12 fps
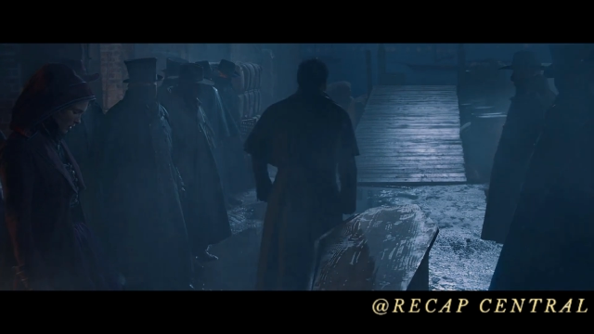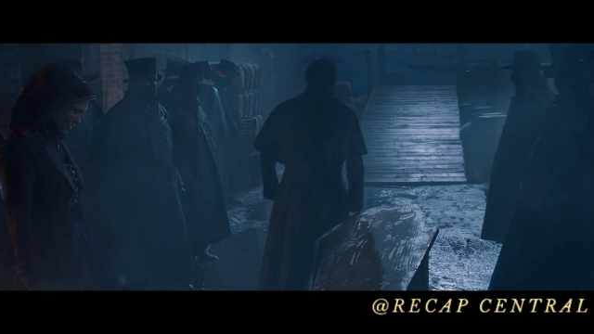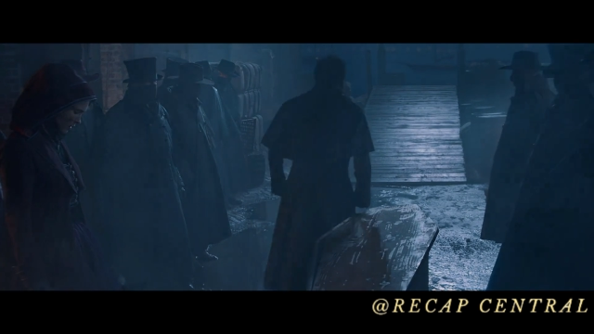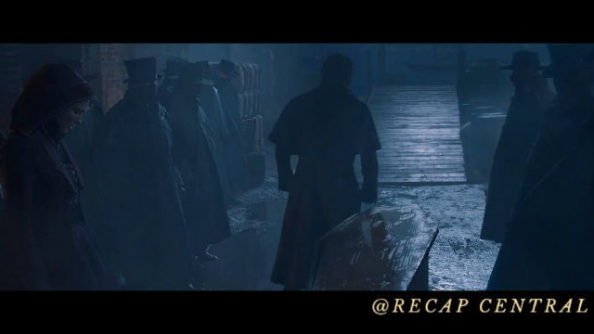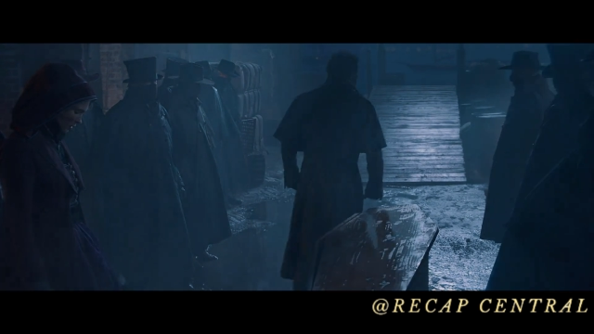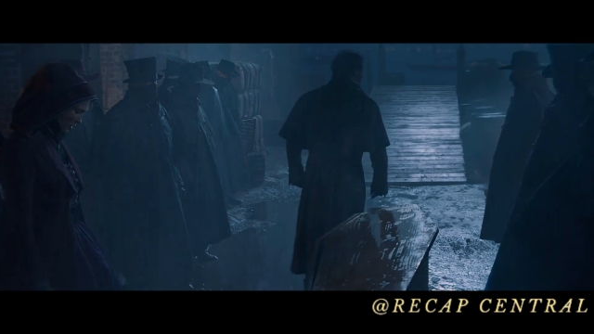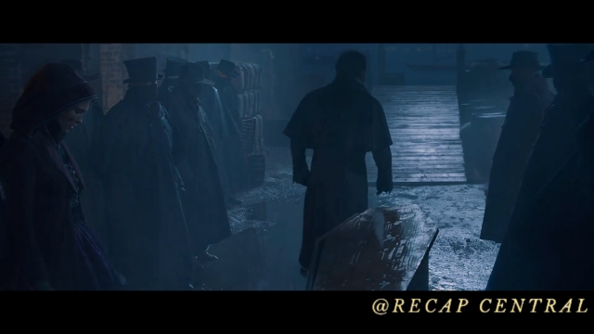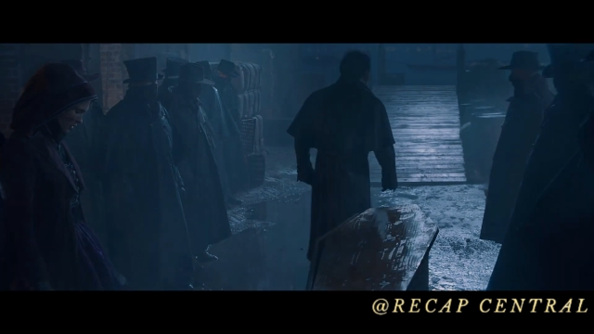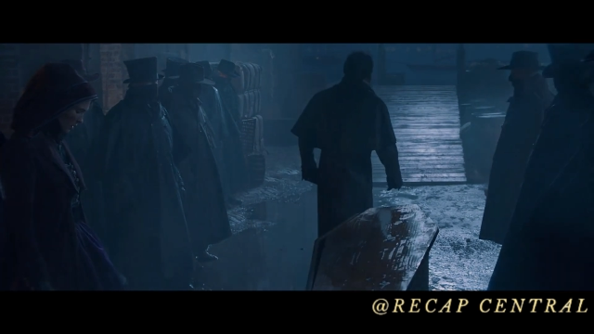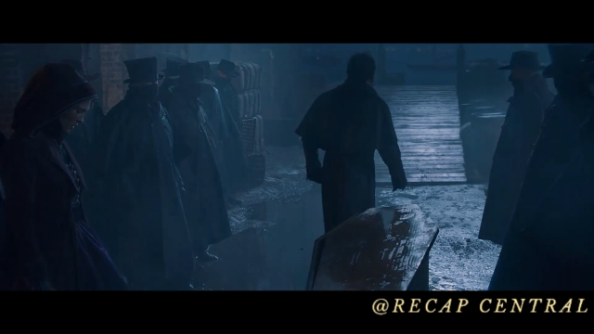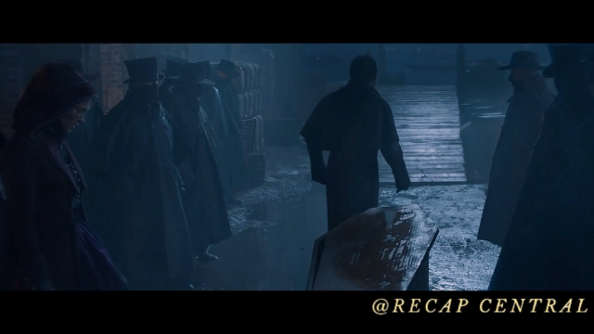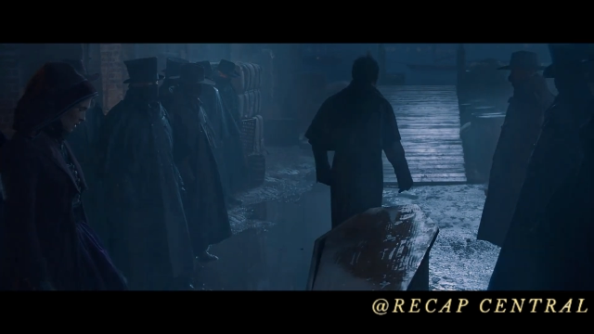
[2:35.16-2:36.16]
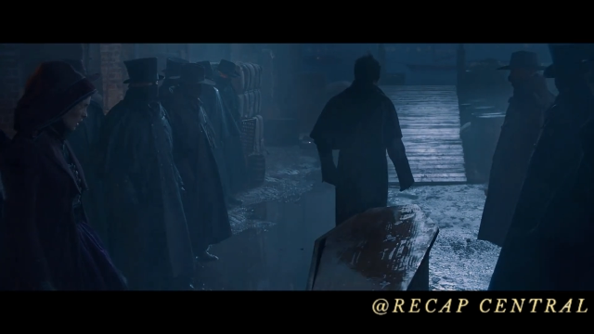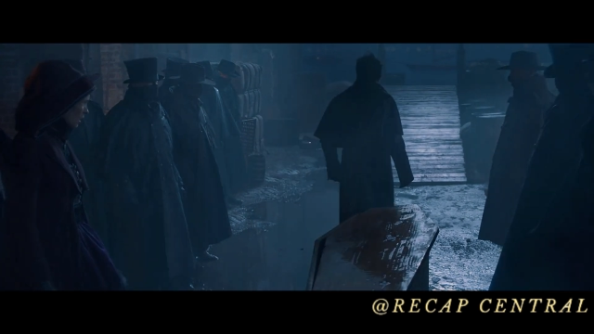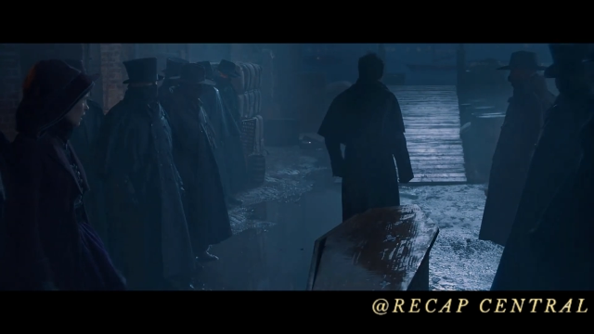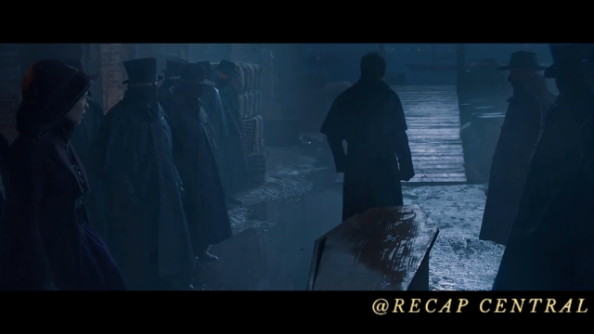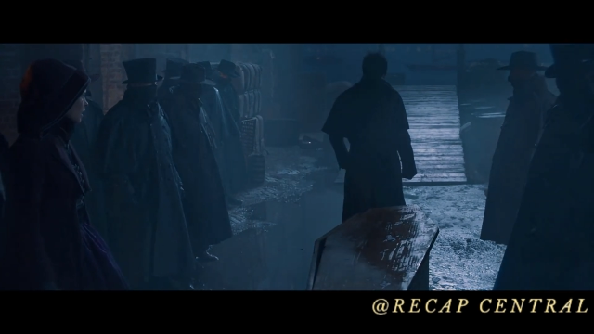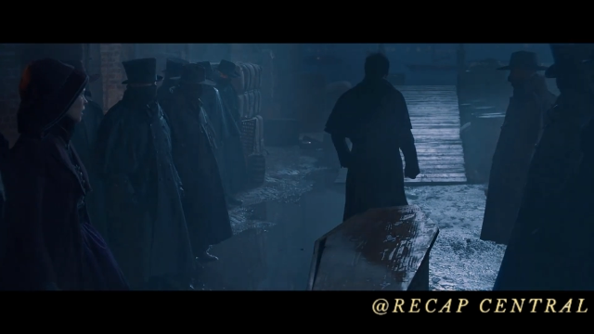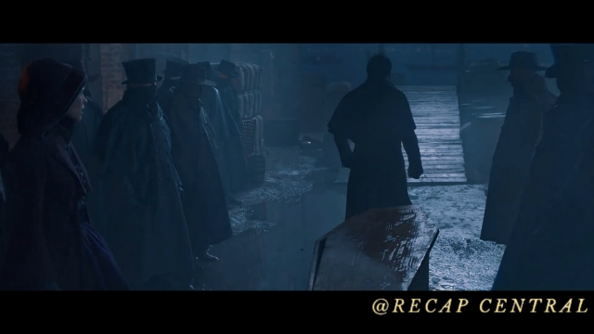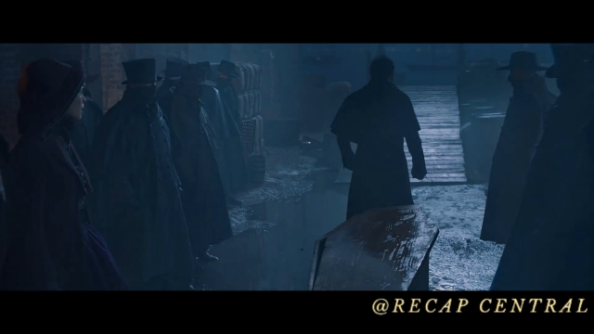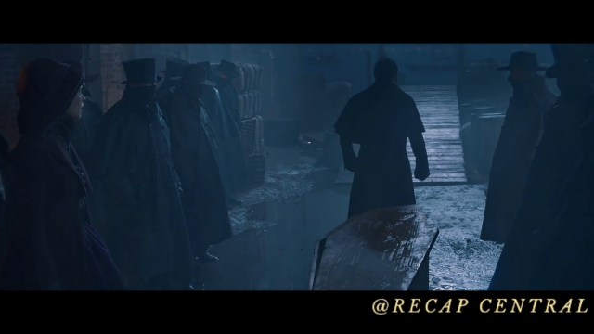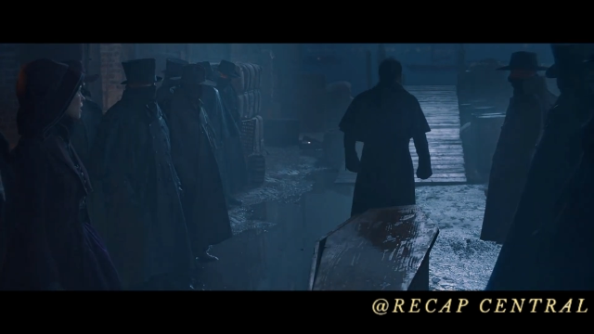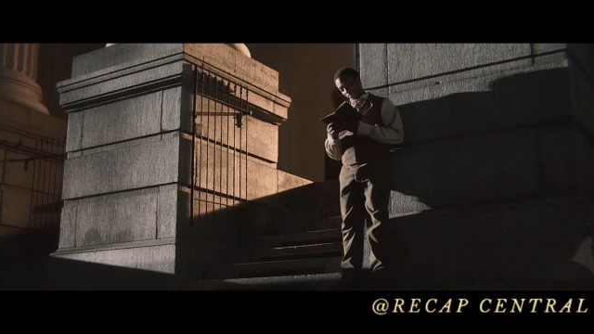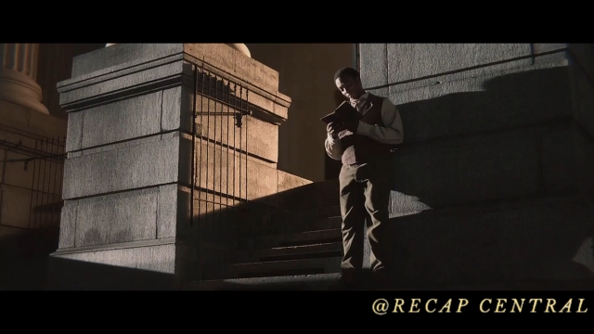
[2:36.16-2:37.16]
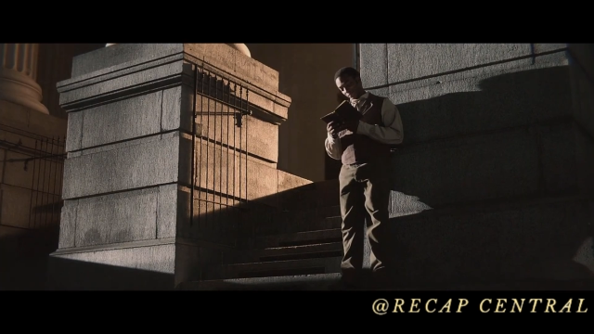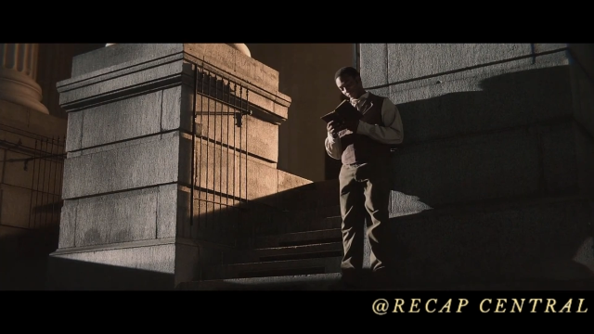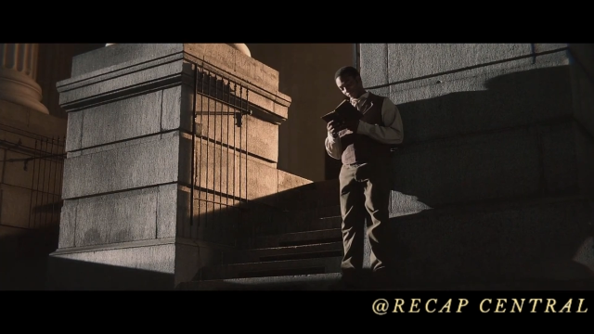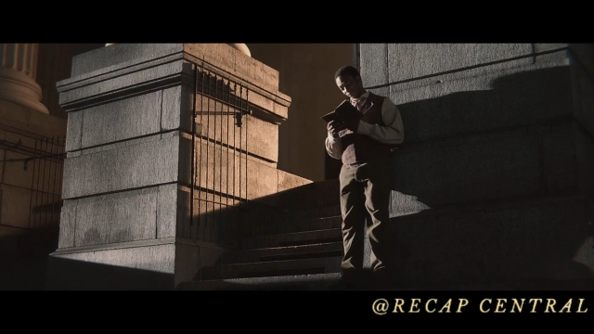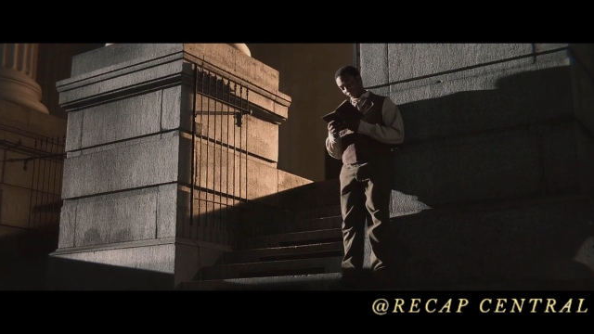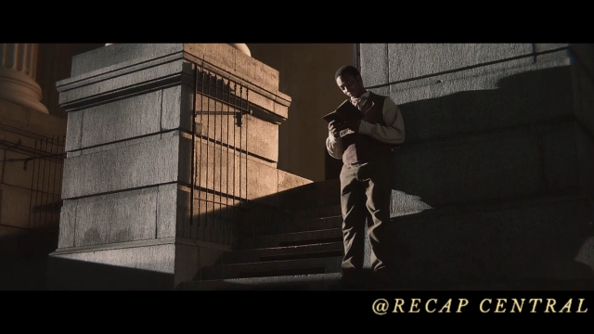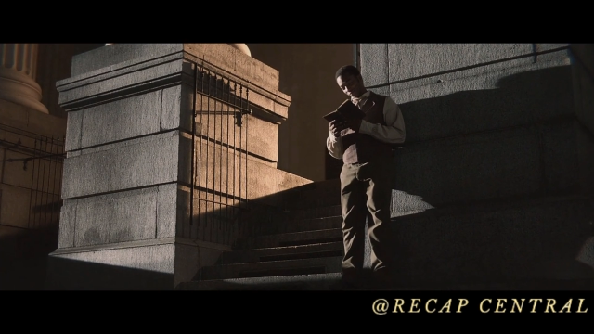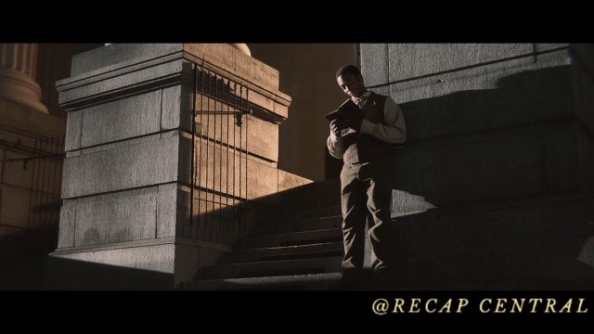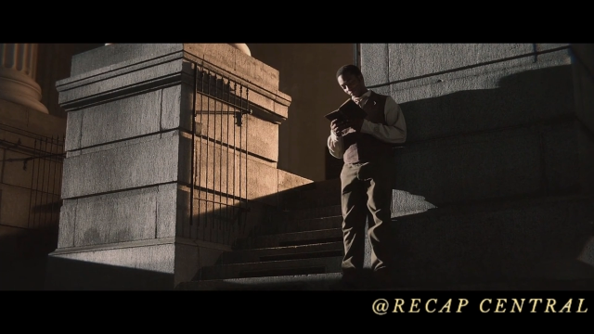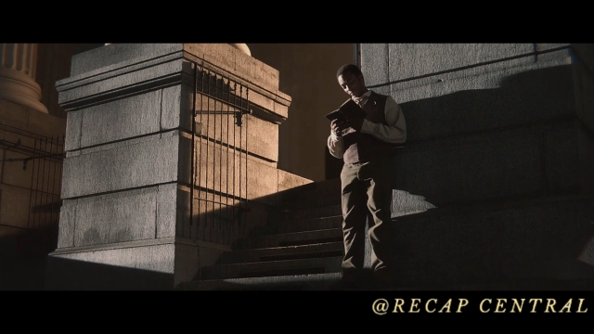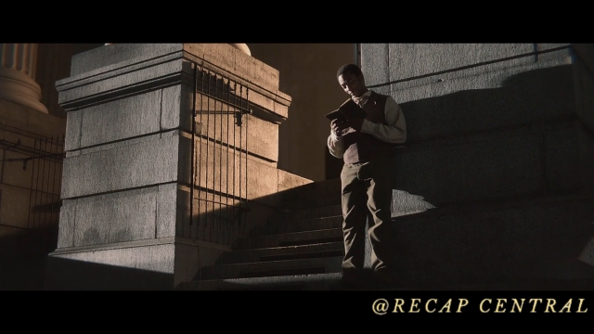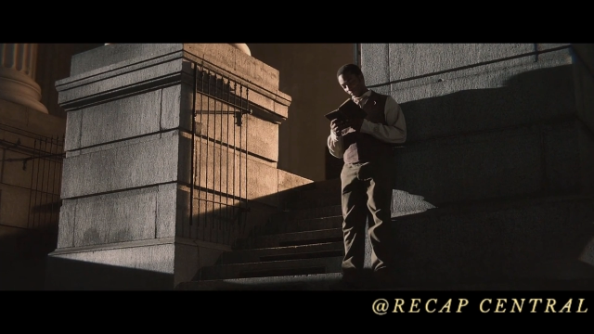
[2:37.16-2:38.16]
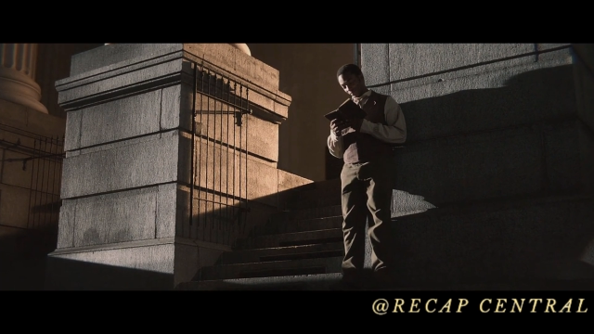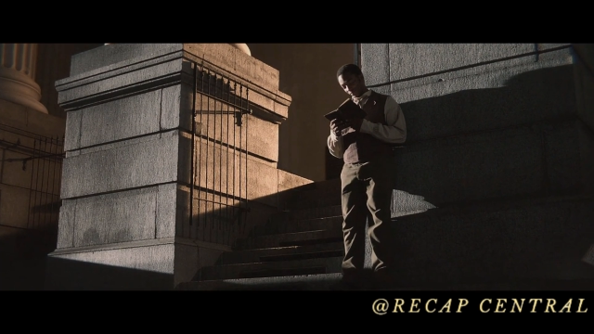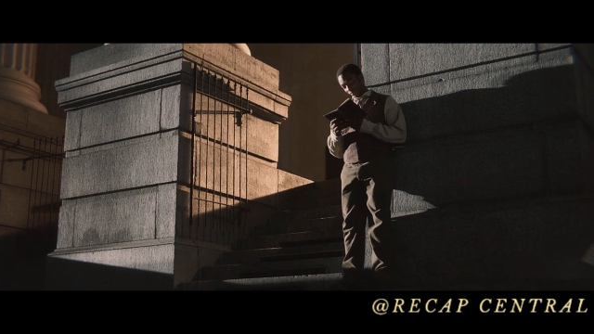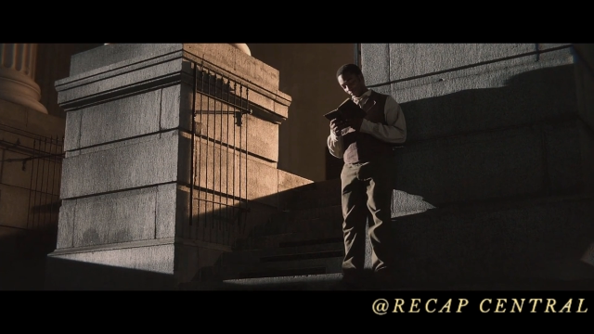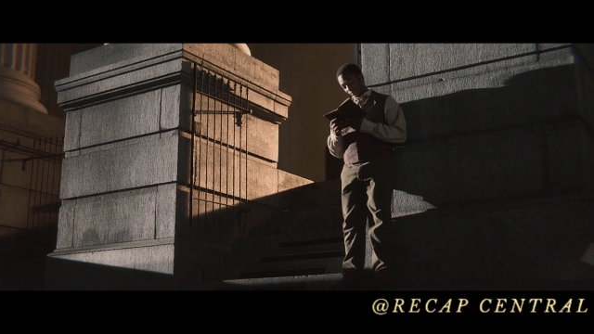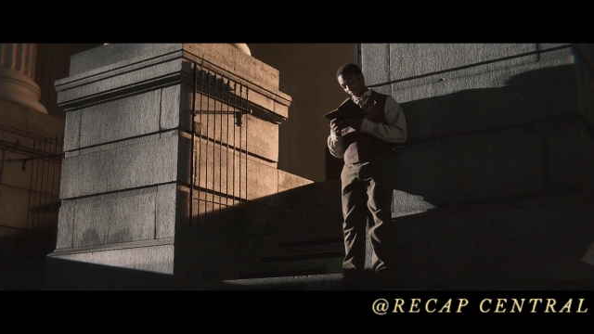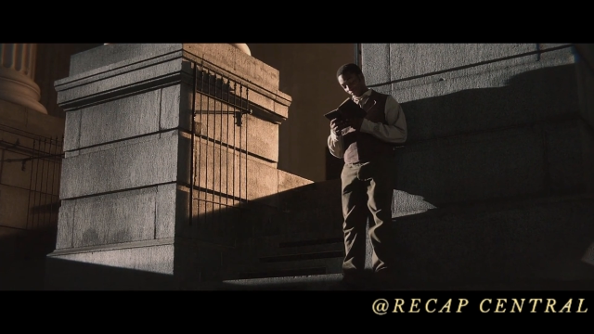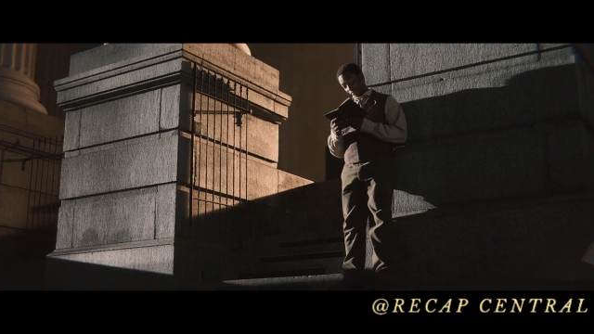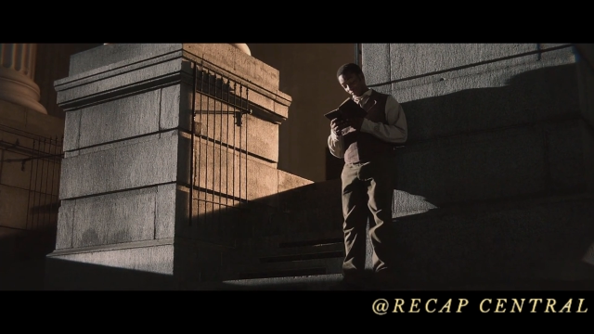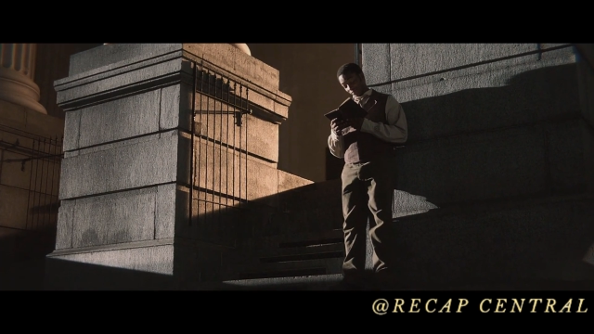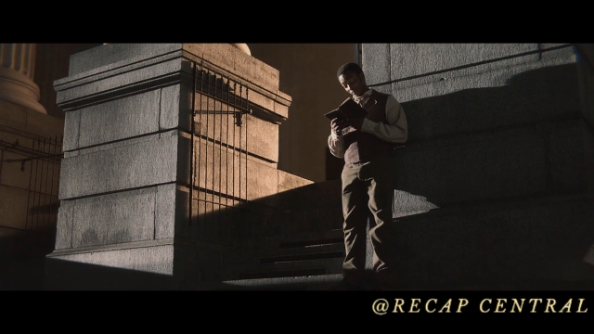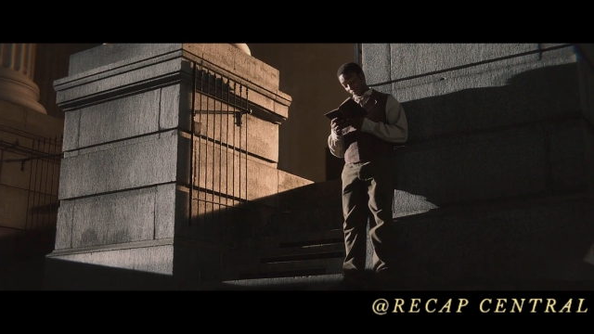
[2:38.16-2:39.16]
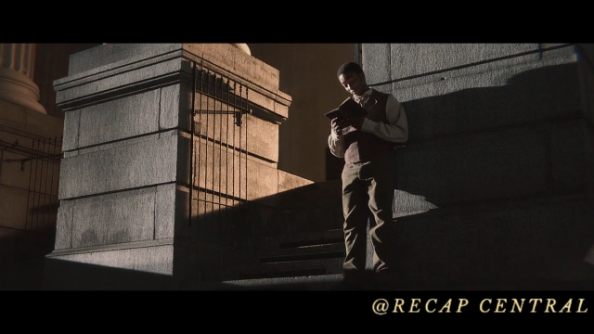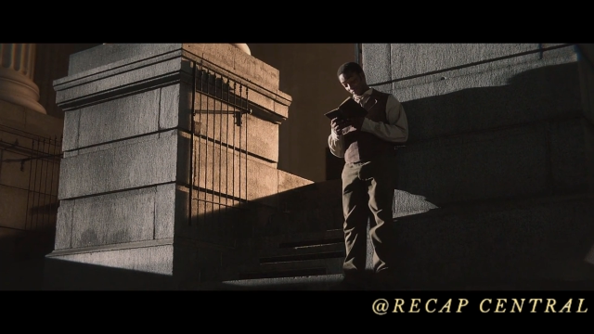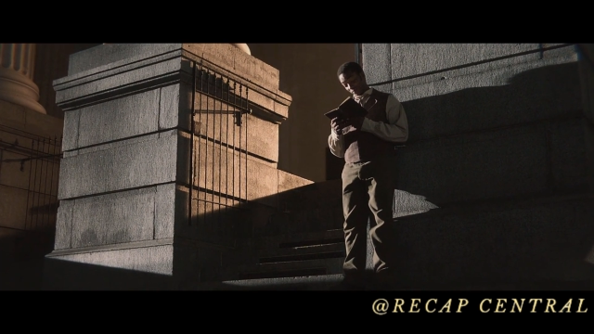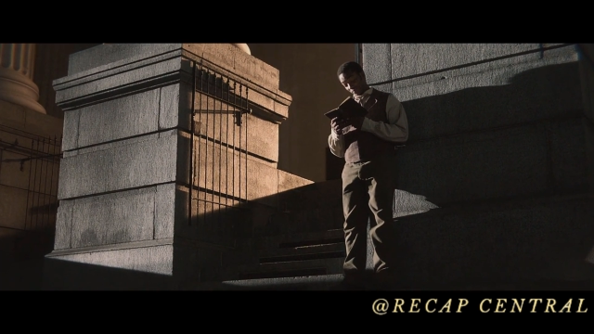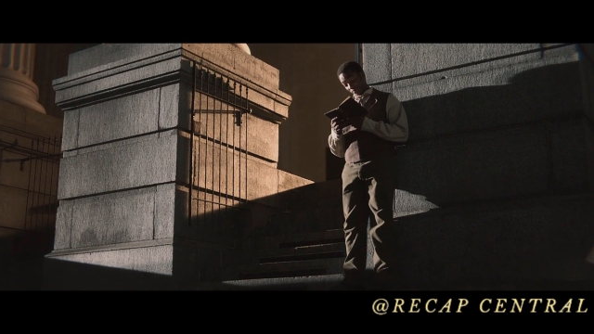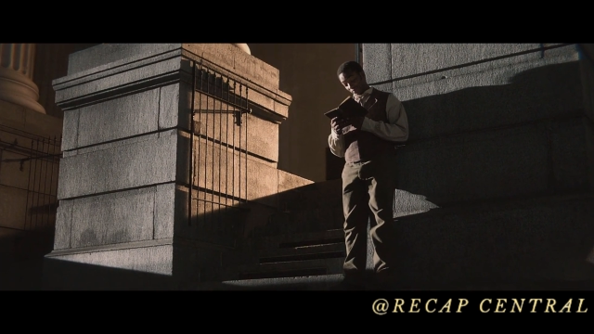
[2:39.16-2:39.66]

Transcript: Nobody's mouth can be seen.